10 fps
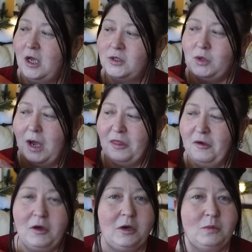So I
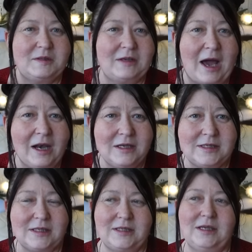thought it was
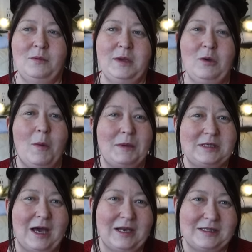Alice's, and we
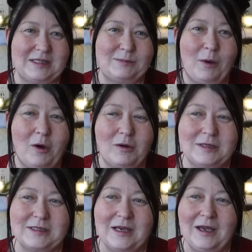opened Alice's
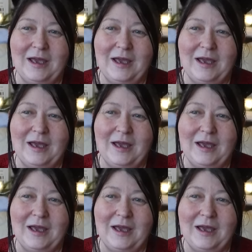box,